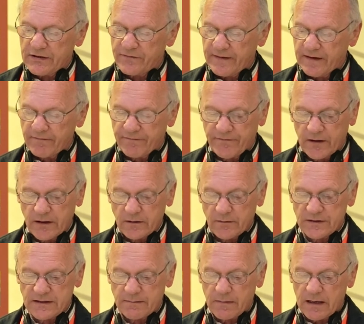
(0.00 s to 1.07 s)
has found
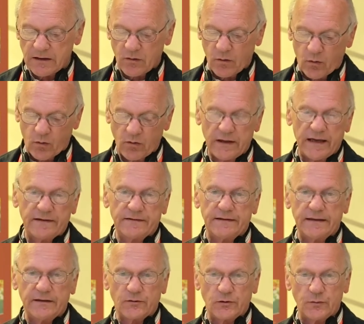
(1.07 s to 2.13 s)
followers among all
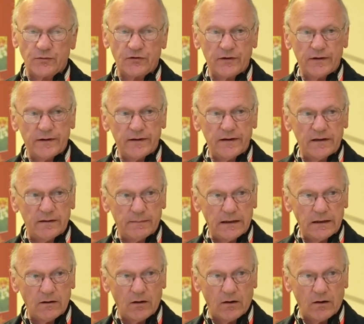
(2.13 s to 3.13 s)
ethnic groups and among